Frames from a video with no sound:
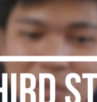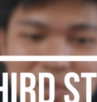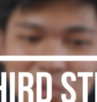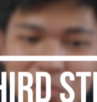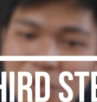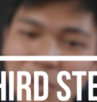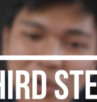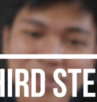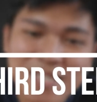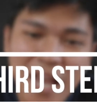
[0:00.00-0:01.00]
to
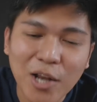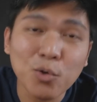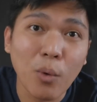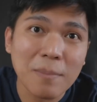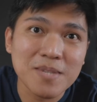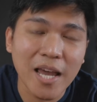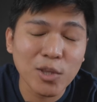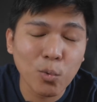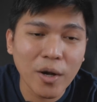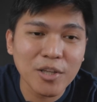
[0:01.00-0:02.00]
your desired
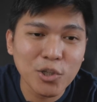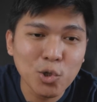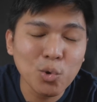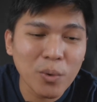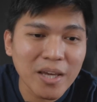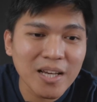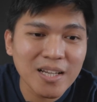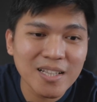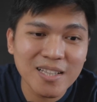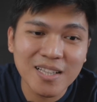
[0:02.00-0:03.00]
website where you
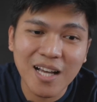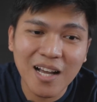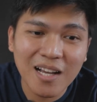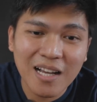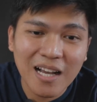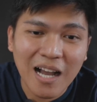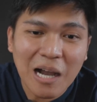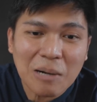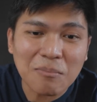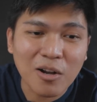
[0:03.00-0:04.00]
will
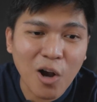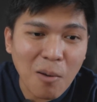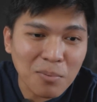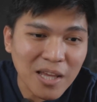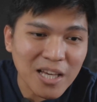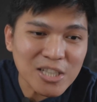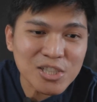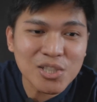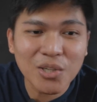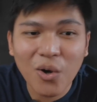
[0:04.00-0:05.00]
um,
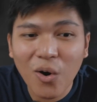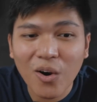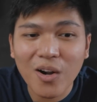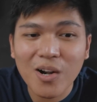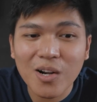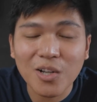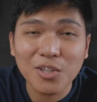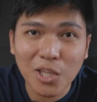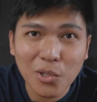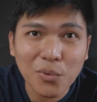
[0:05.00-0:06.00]
accomplish your
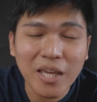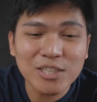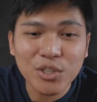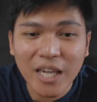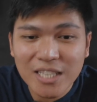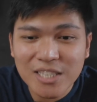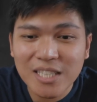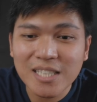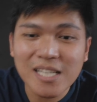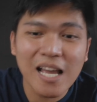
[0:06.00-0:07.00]
continuing
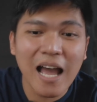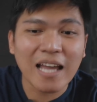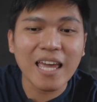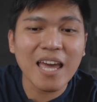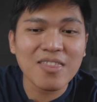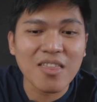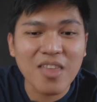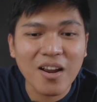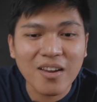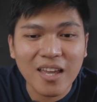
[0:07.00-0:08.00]
education. Again,
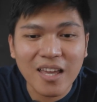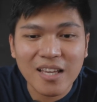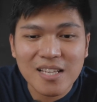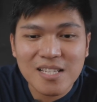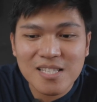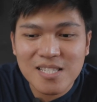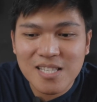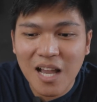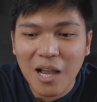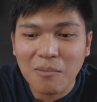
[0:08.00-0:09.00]
there
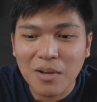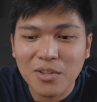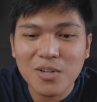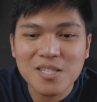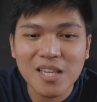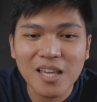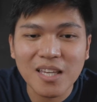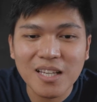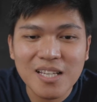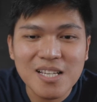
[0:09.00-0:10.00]
is um,
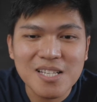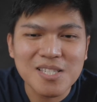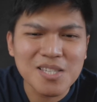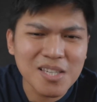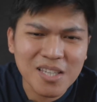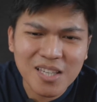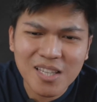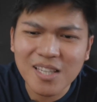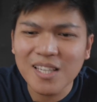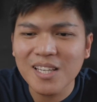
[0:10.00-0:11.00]
nursing,
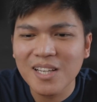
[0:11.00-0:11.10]
CE,